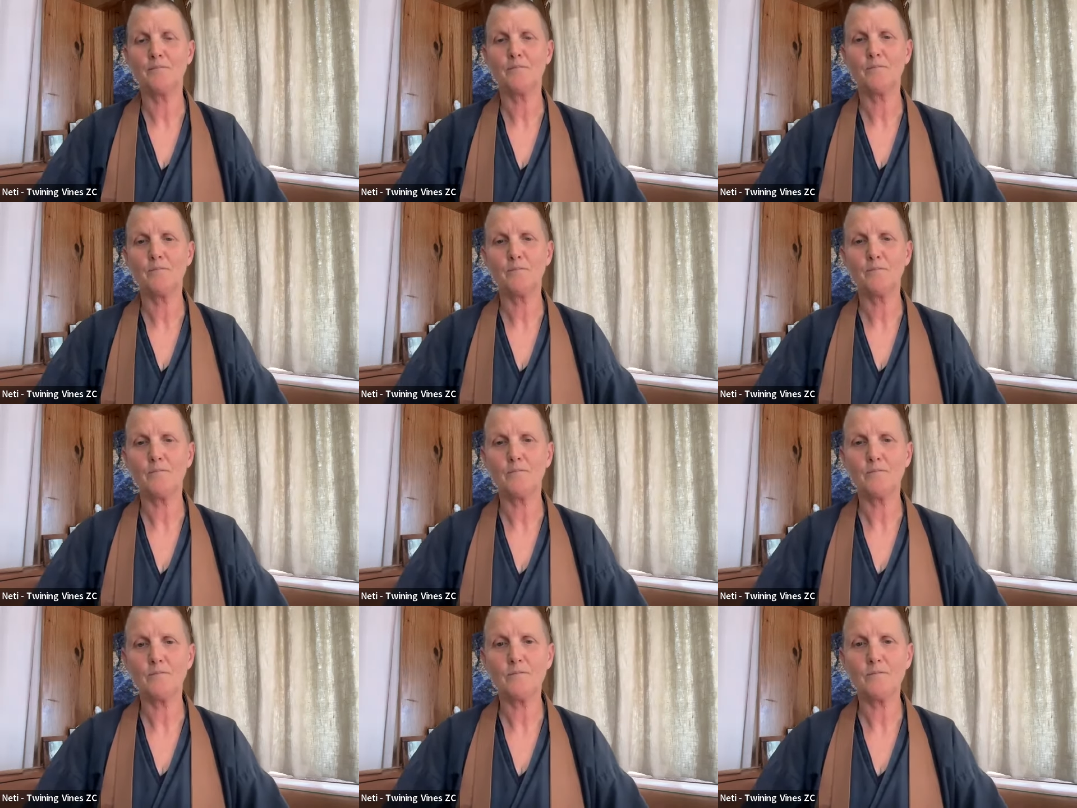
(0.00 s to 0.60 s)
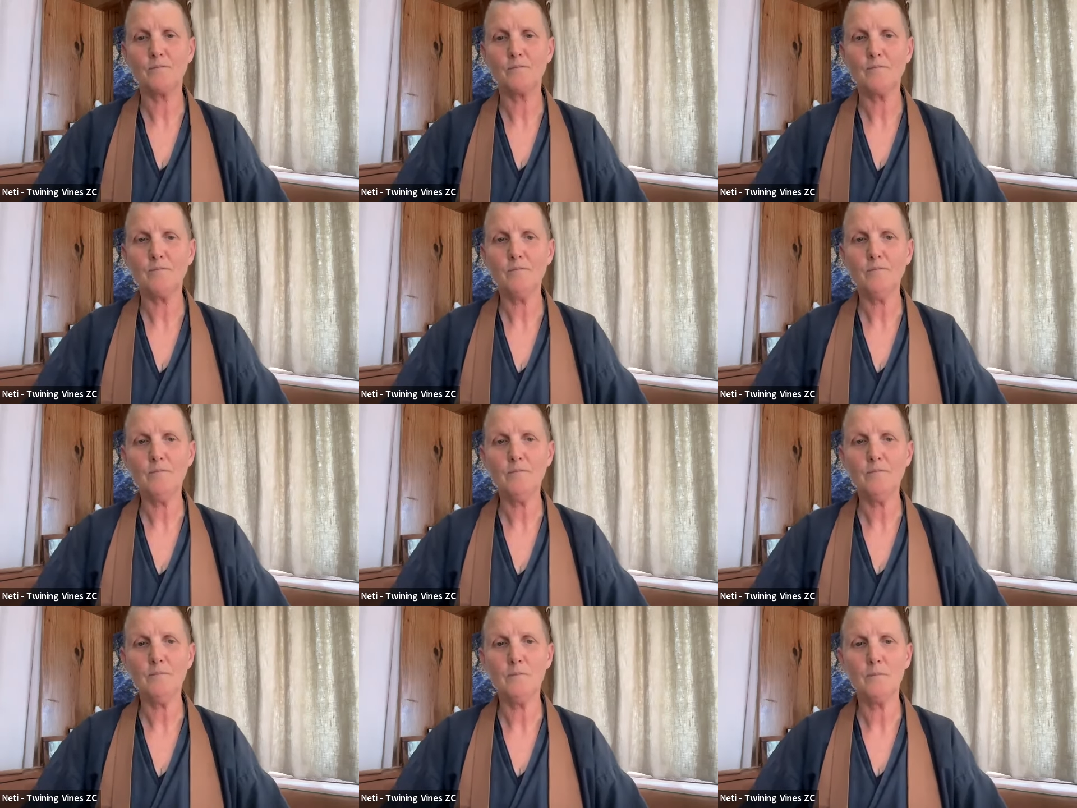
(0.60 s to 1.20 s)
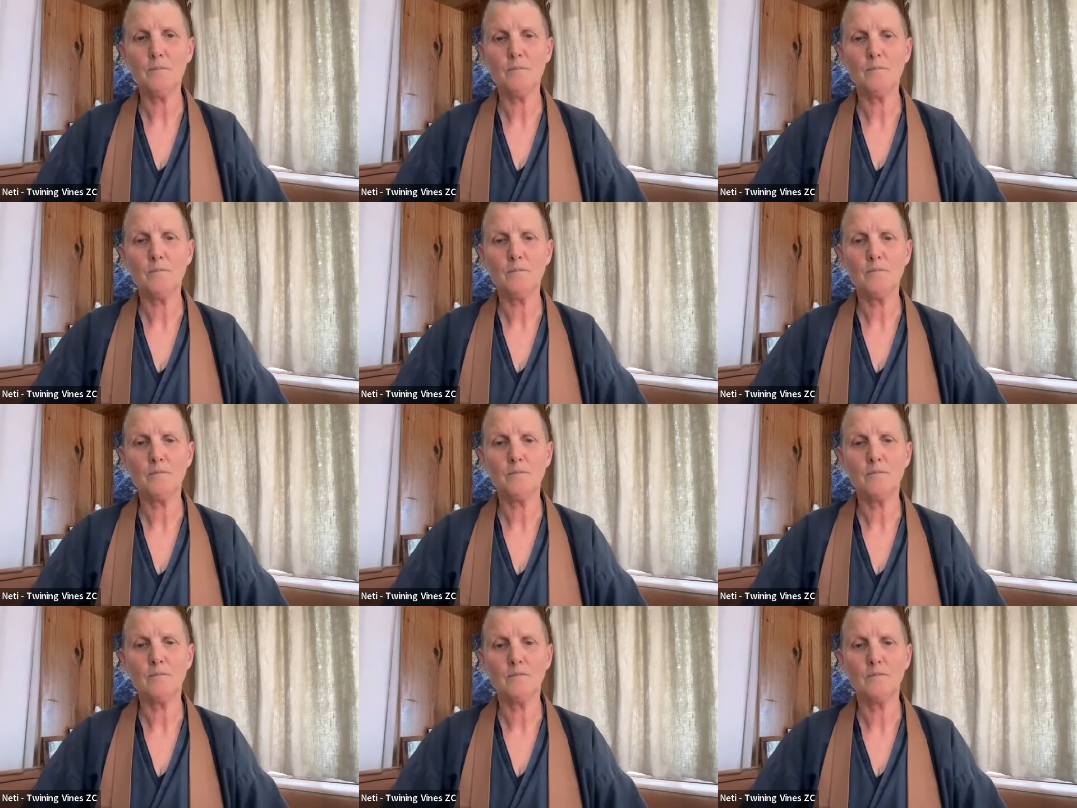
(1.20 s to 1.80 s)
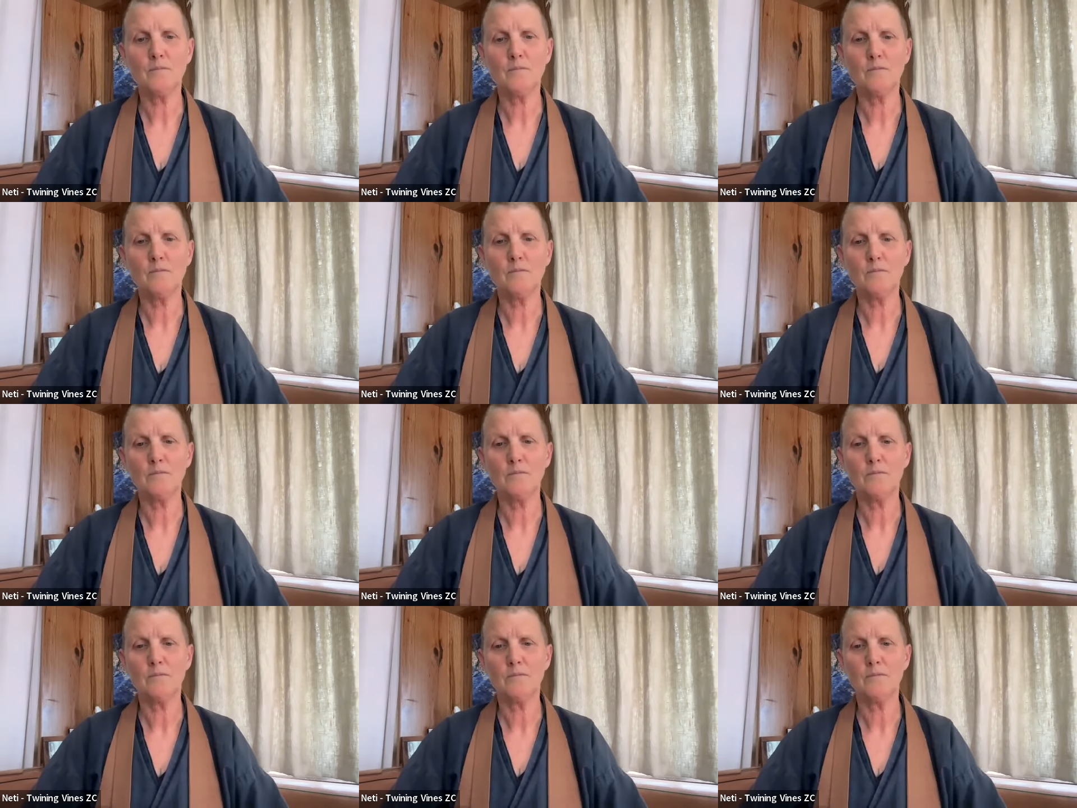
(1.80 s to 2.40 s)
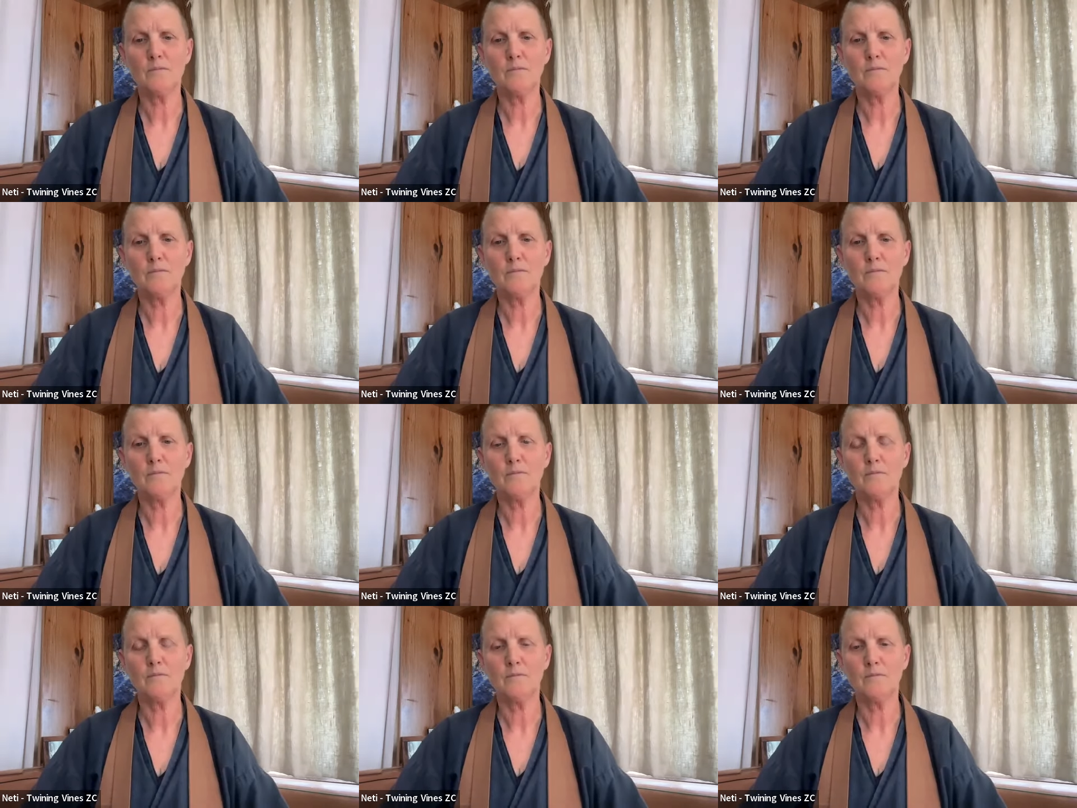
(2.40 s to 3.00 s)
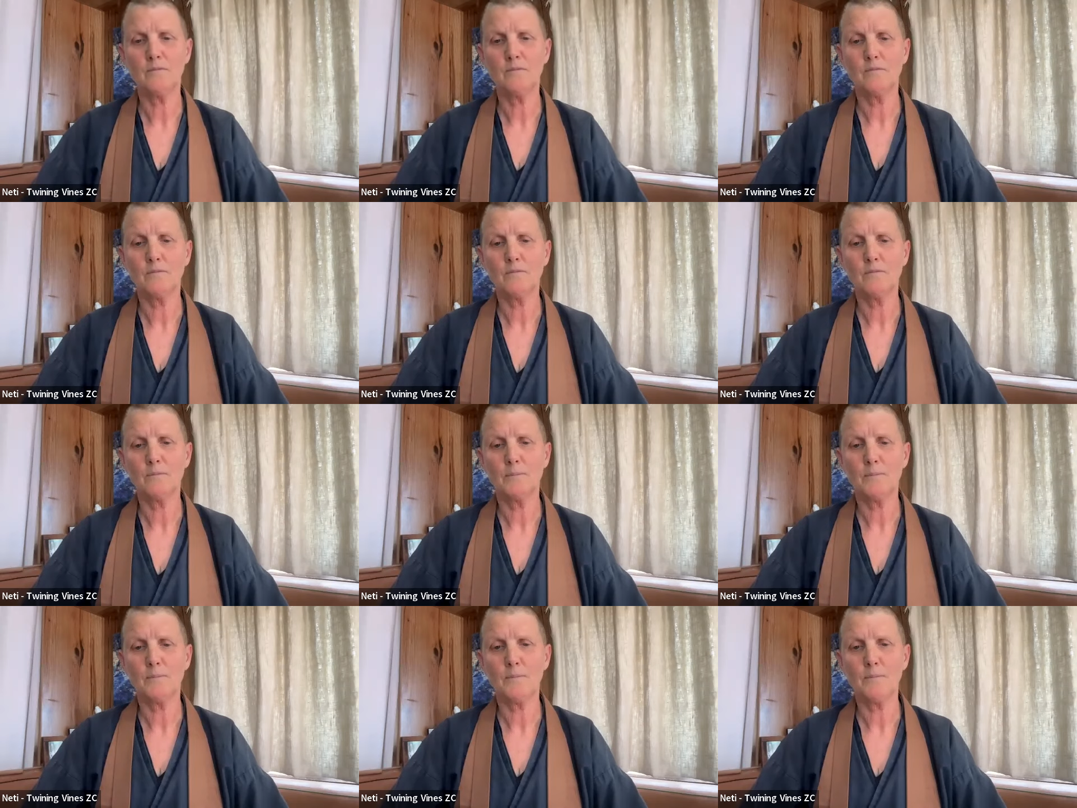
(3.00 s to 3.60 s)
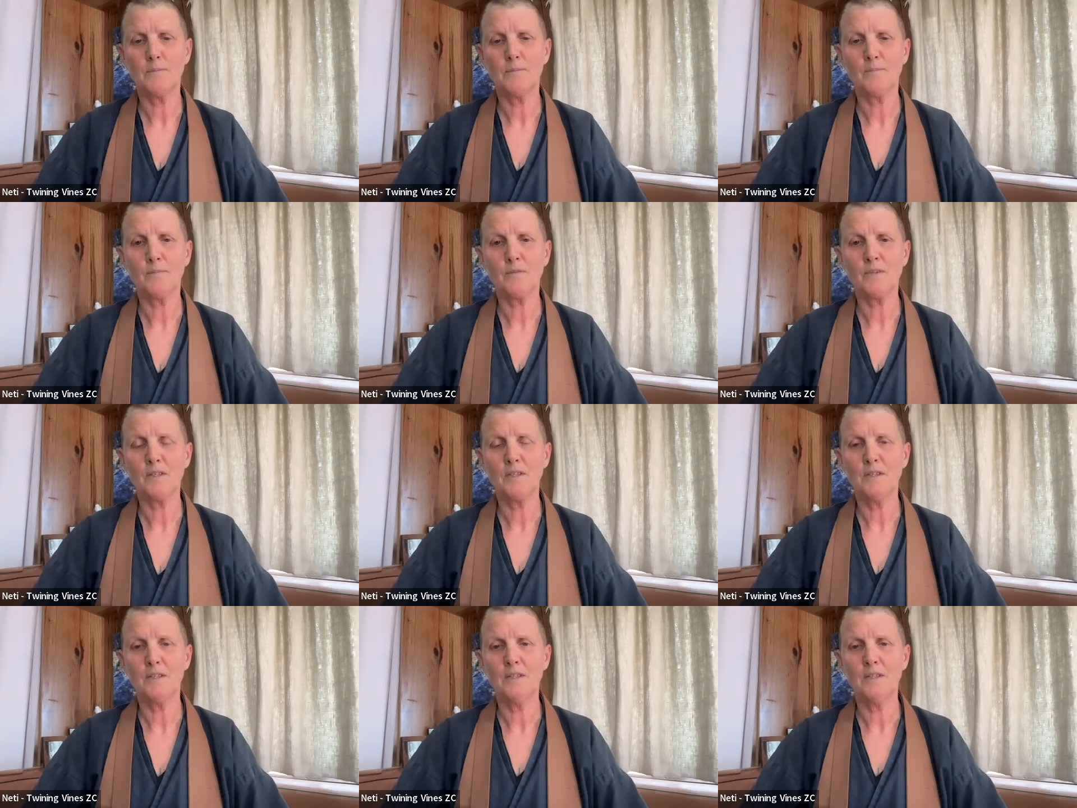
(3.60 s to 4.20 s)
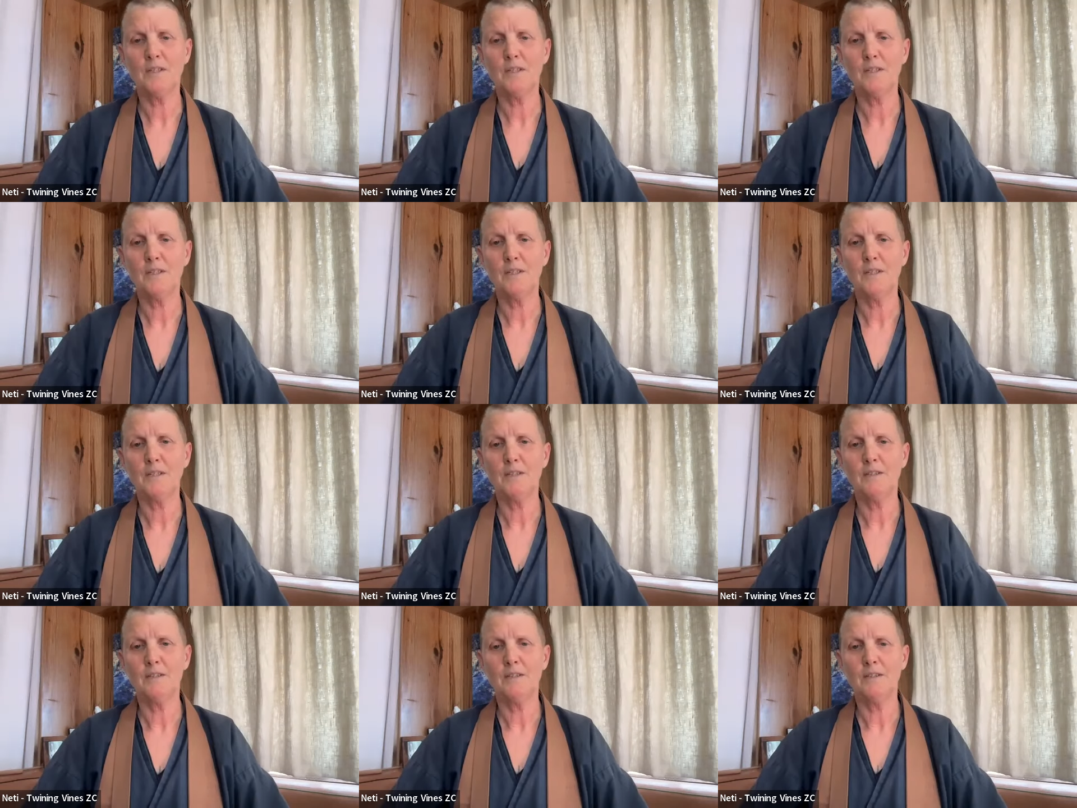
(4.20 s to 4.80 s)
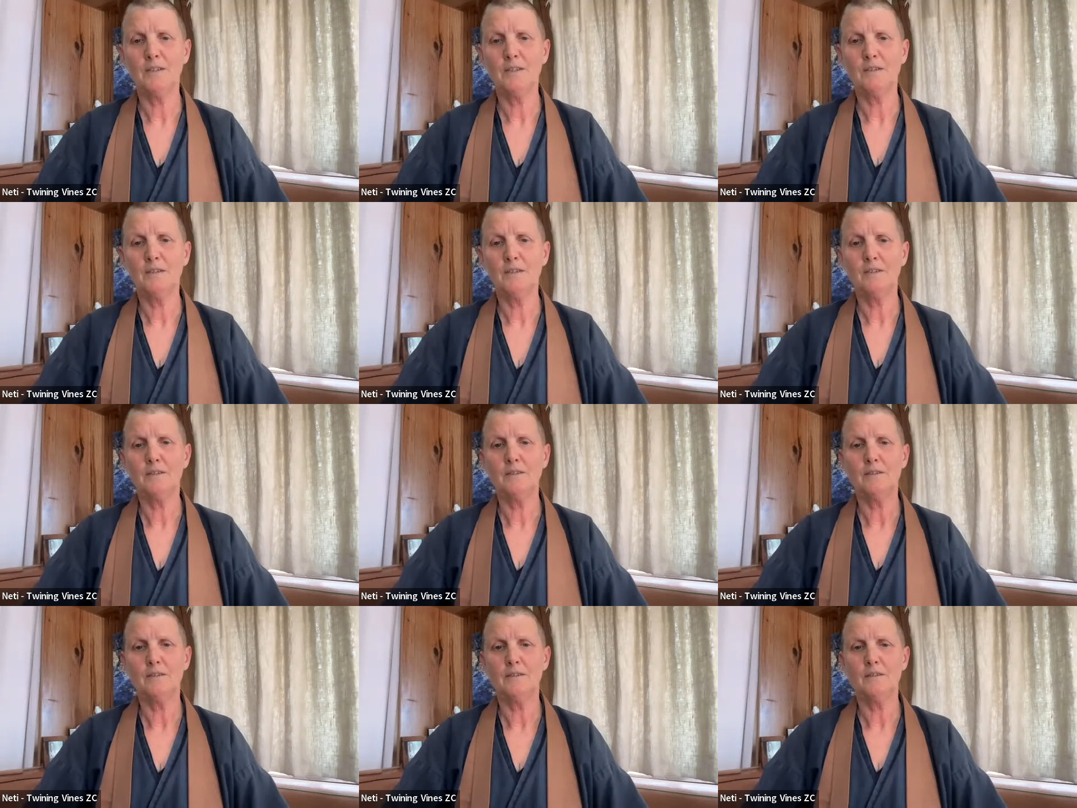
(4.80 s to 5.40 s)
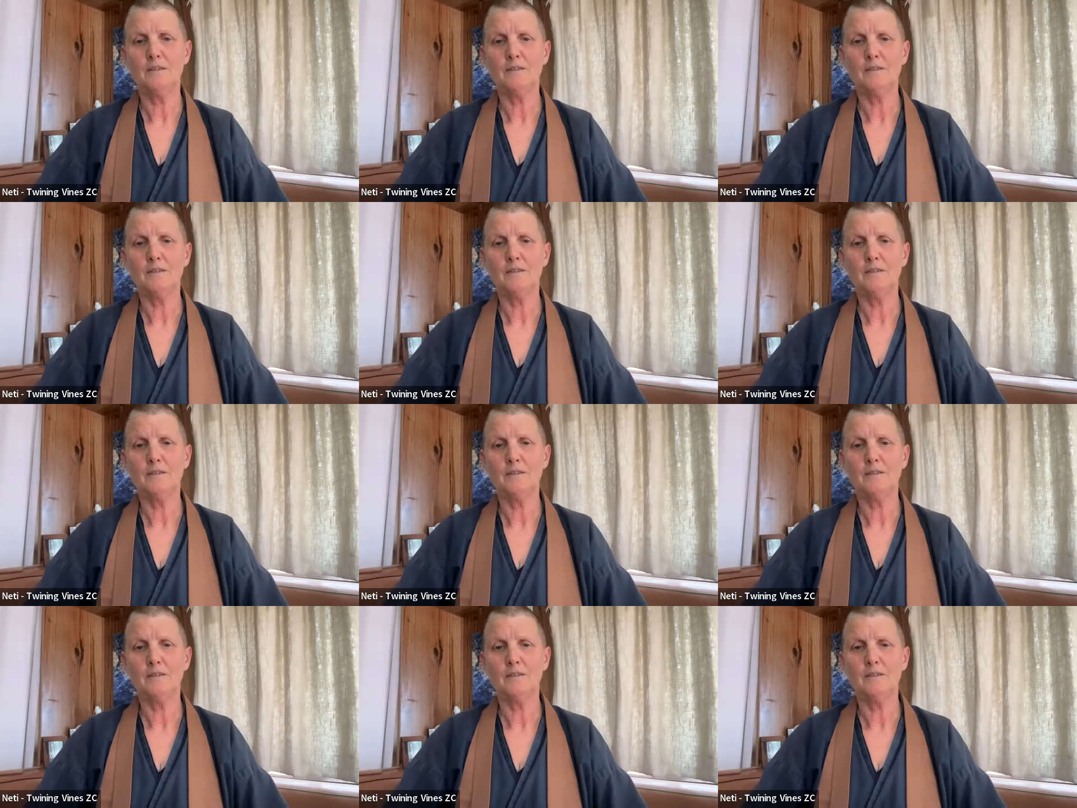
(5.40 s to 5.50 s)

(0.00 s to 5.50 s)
(silence)